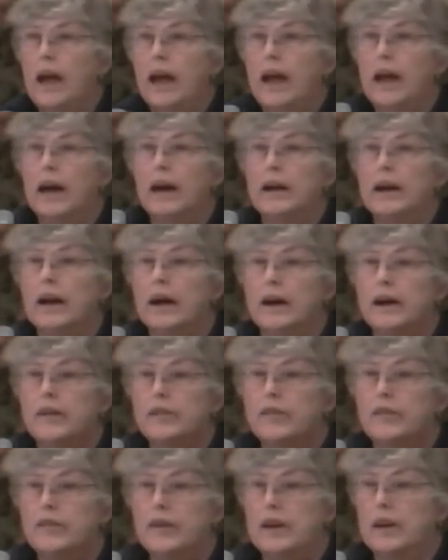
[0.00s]
And I
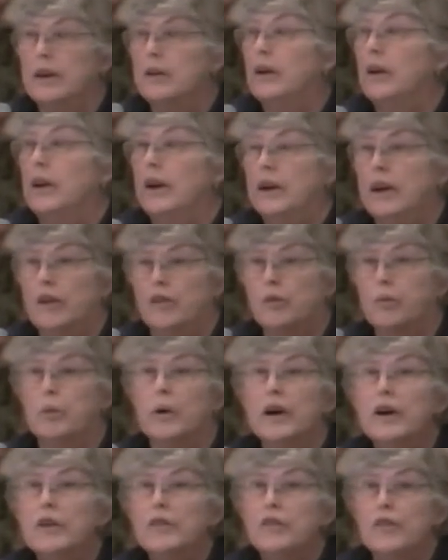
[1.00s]
said, it's
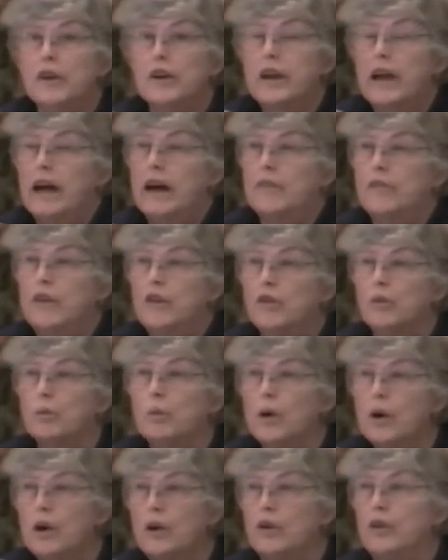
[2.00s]
wonderful to have these
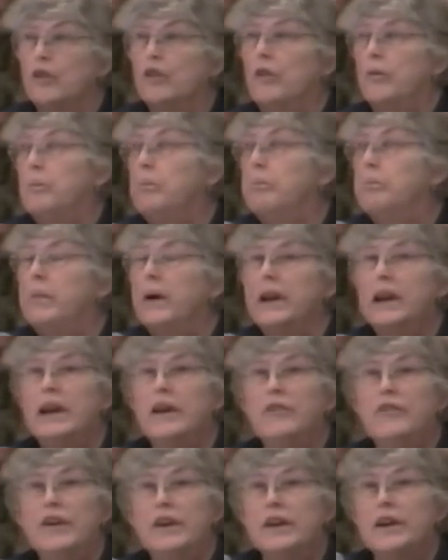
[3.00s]
words, but
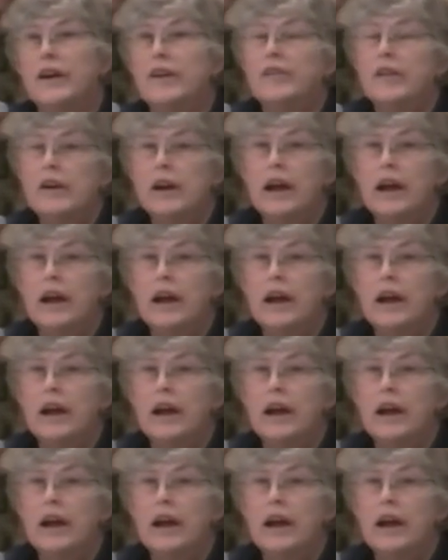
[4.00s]
if it doesn't